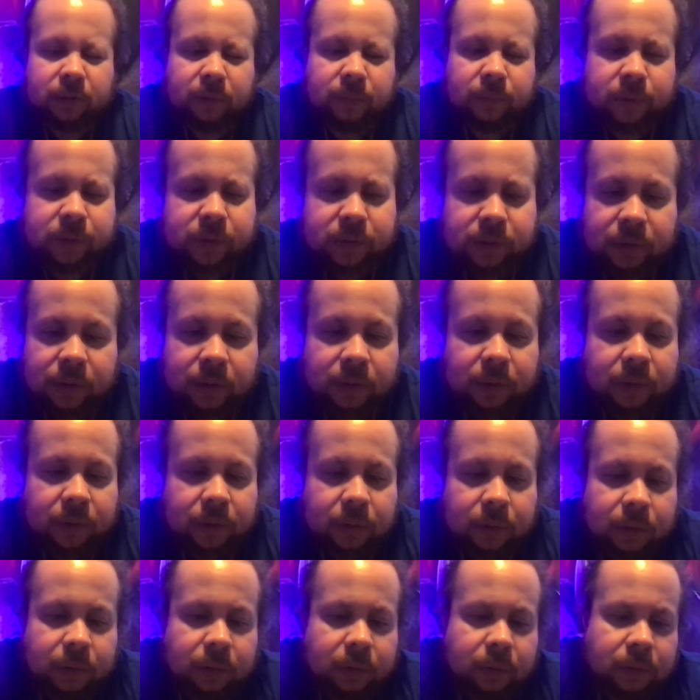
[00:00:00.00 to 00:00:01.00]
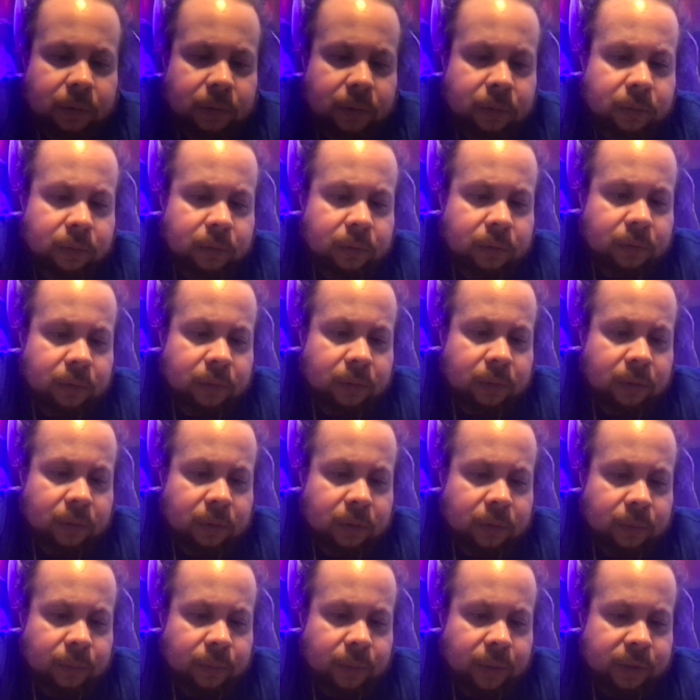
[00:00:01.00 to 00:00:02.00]
Let me see.
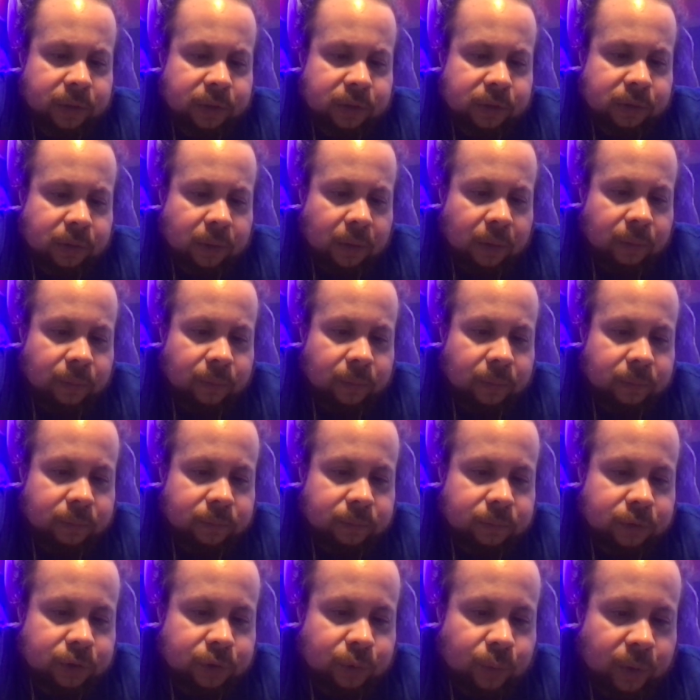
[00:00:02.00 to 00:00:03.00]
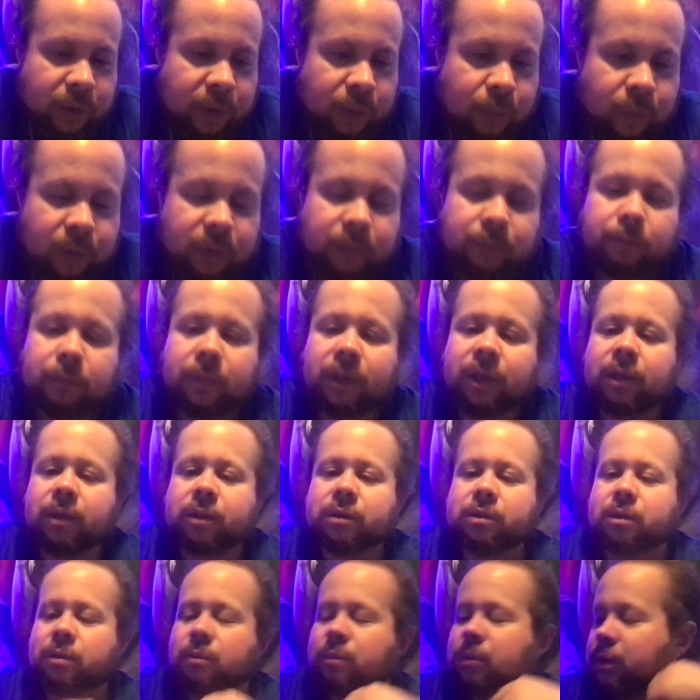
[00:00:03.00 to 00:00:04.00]
I'm 21
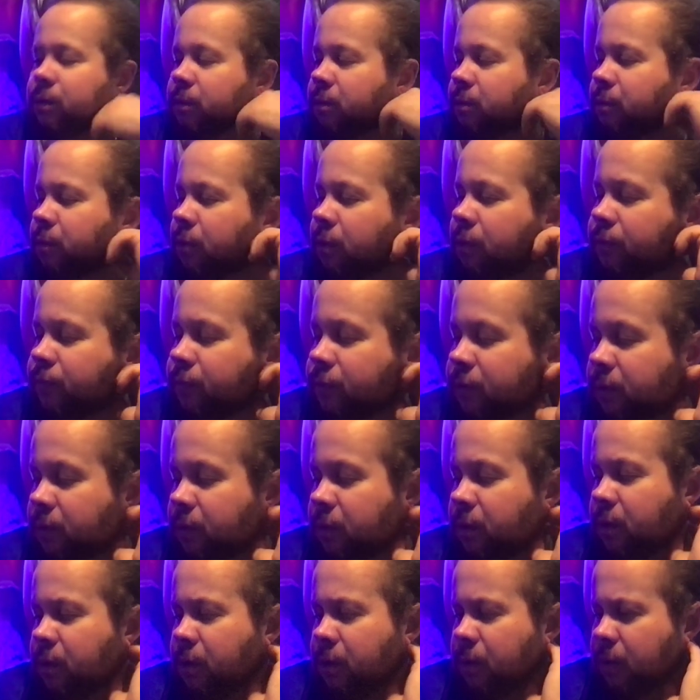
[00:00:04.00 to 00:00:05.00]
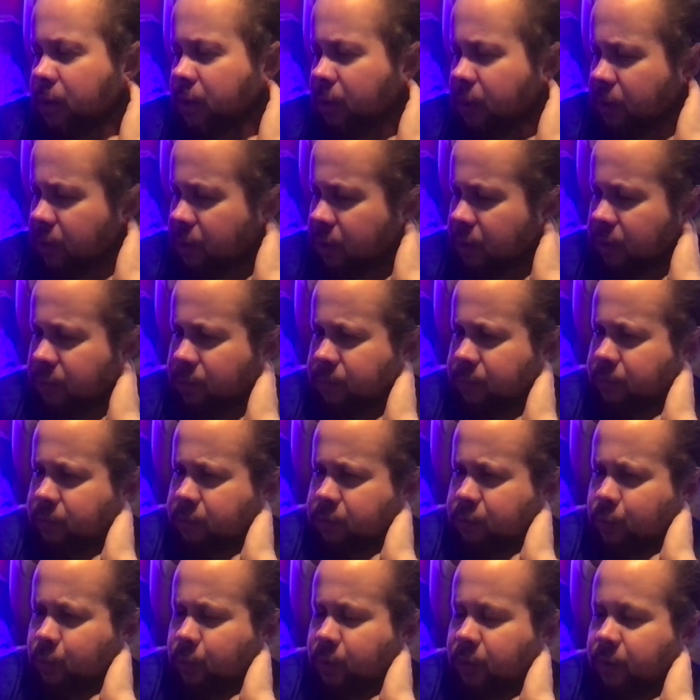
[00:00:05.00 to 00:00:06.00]
minutes. I'm a little over
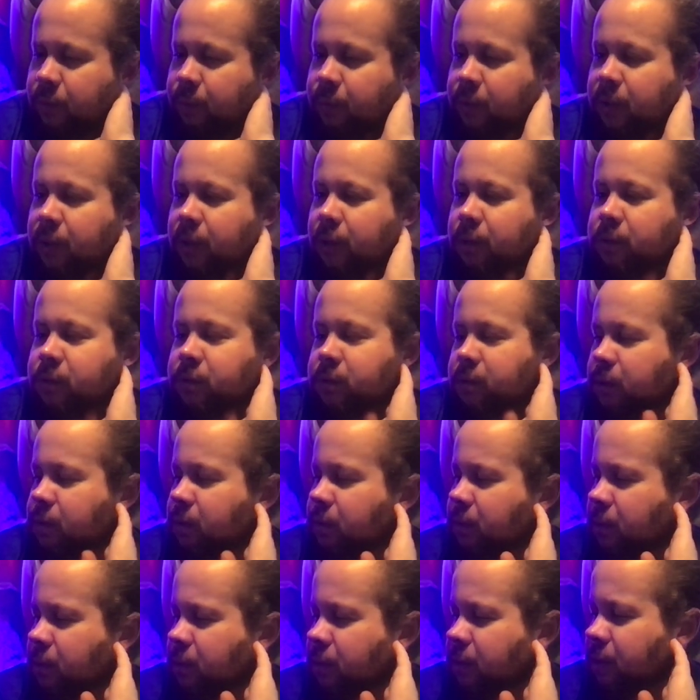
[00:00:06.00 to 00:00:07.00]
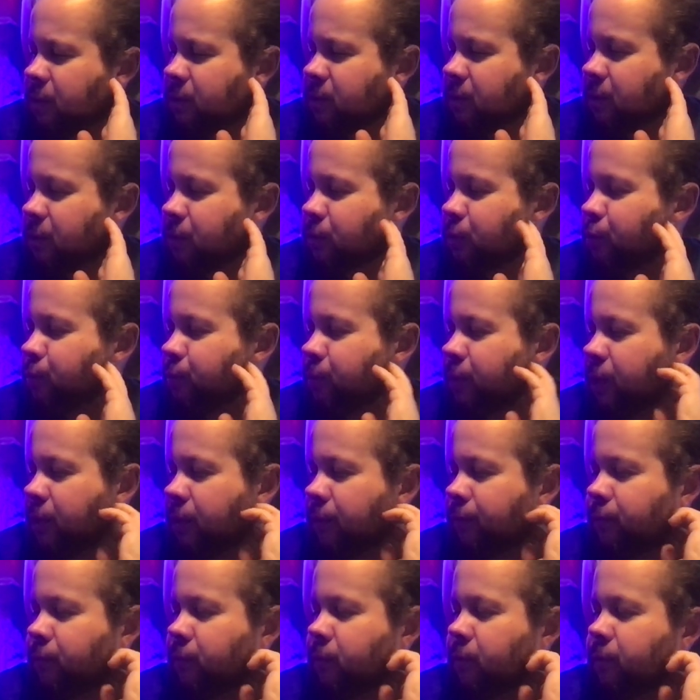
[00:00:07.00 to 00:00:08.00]
20 minutes, and that's not too
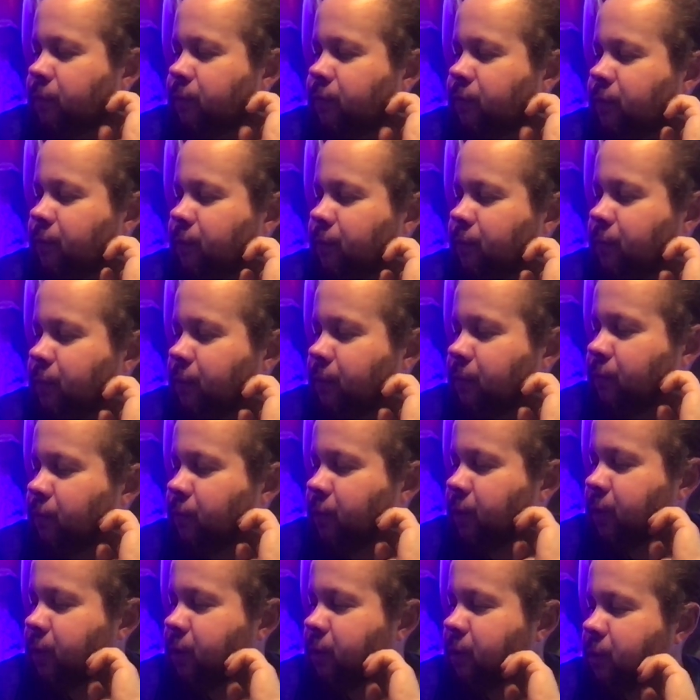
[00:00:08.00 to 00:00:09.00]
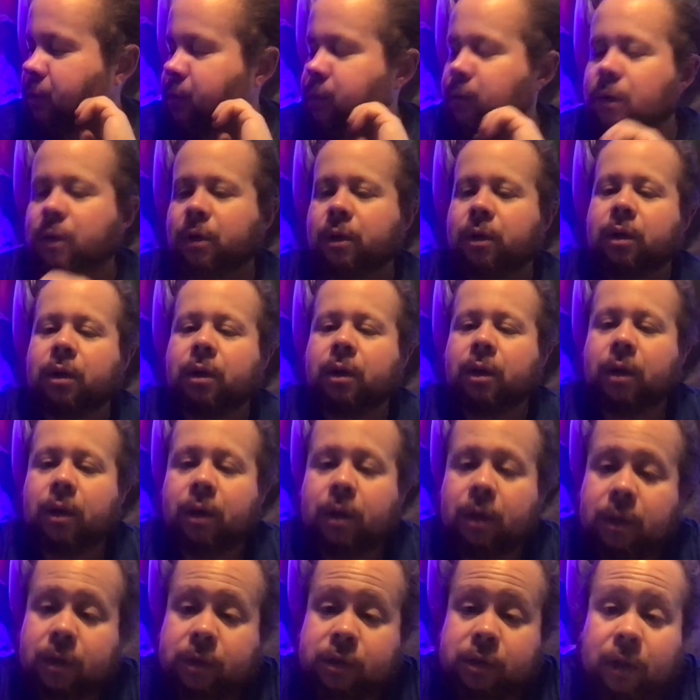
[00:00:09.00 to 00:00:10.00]
bad for a video.
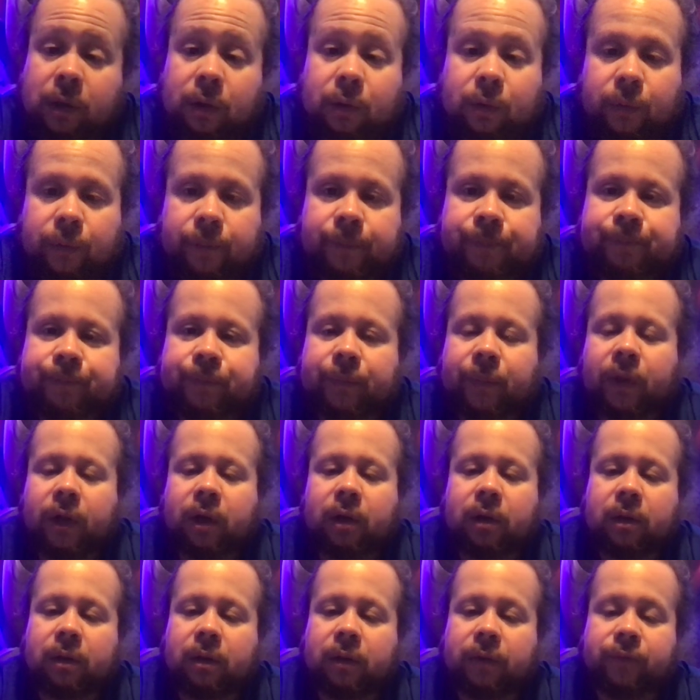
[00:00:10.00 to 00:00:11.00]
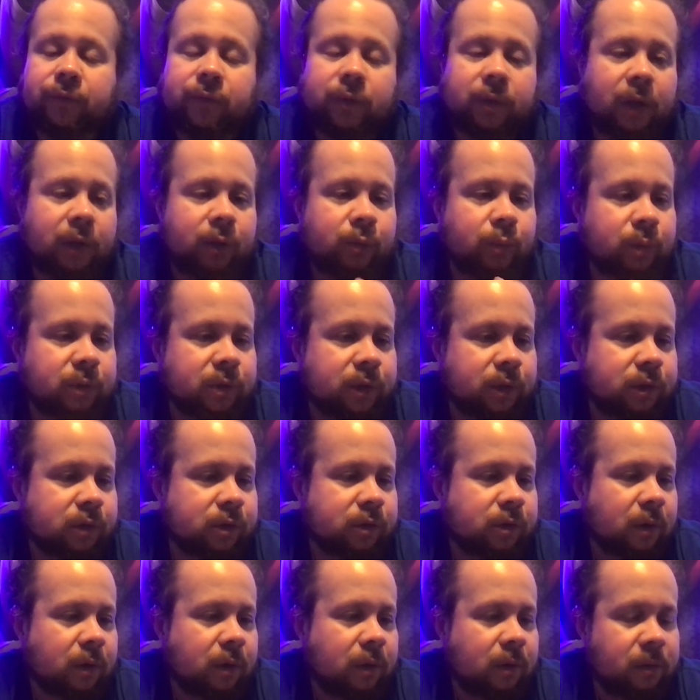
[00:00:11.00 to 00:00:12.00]
So, if you like what you
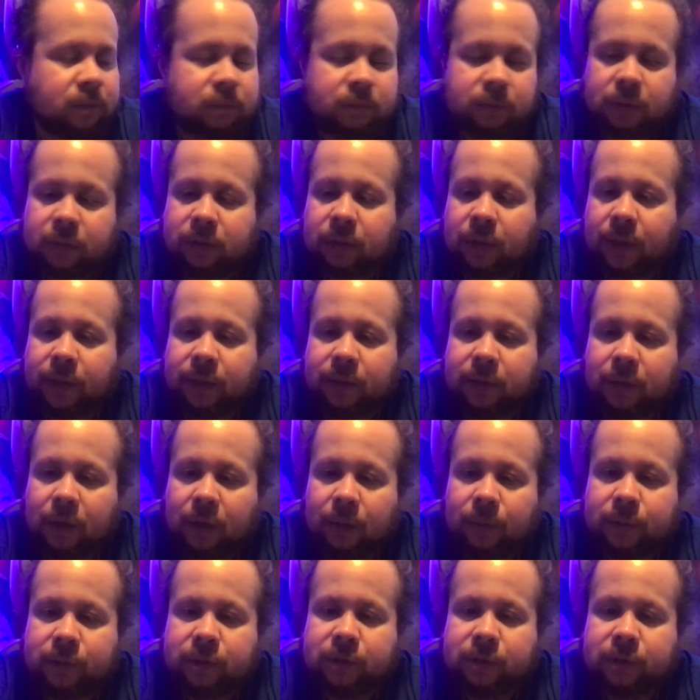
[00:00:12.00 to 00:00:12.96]
saw, like, comment,